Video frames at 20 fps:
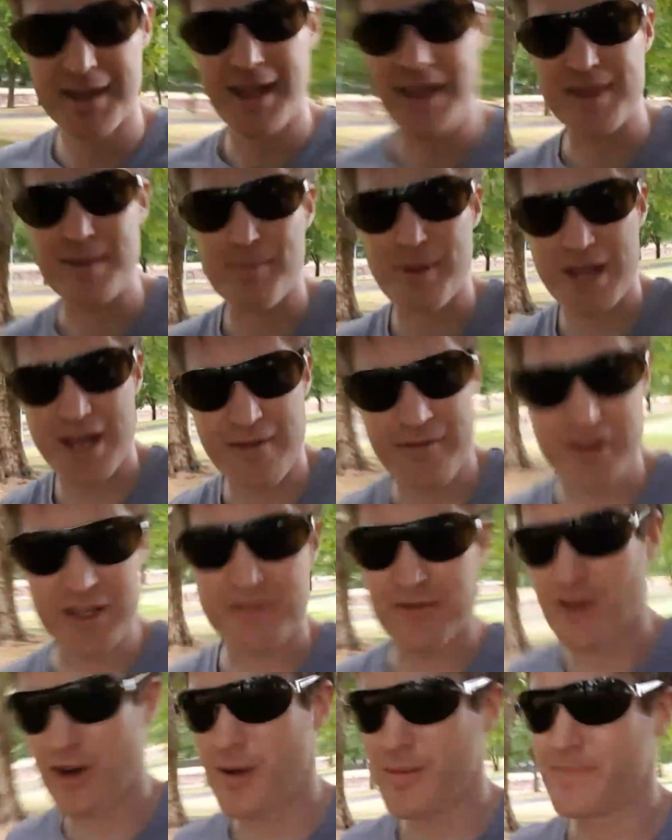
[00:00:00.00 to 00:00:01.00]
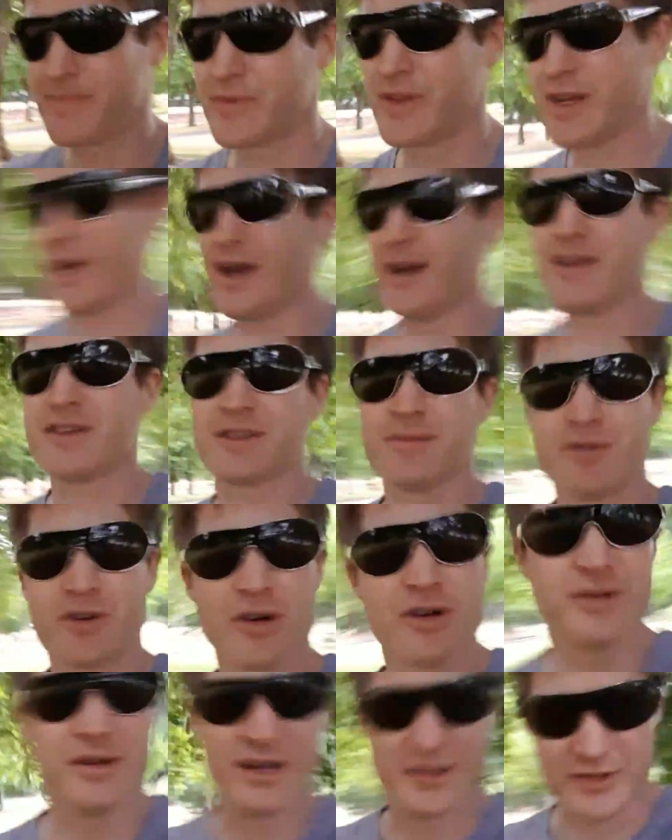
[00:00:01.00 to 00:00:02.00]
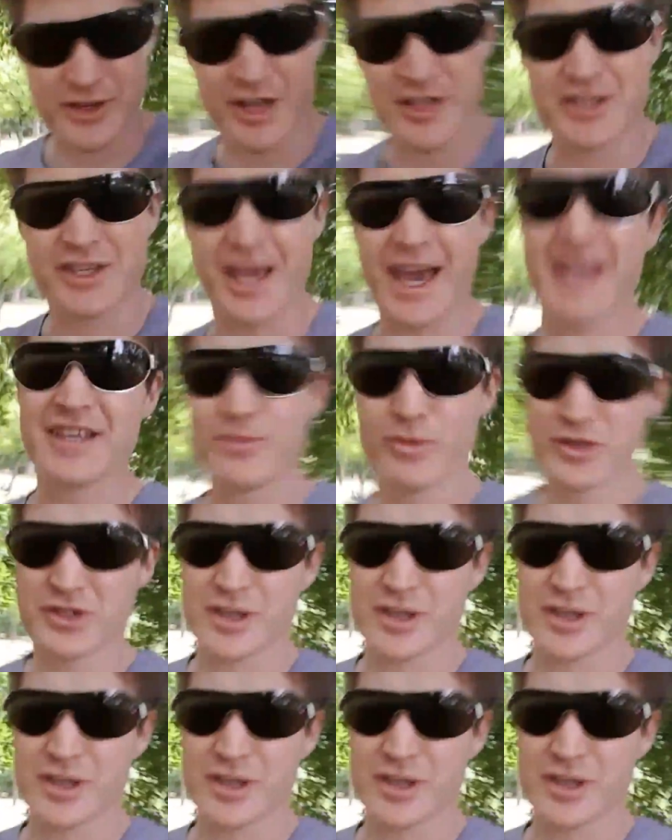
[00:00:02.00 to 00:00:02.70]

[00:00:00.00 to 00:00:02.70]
get the benefits from, you know, some good association,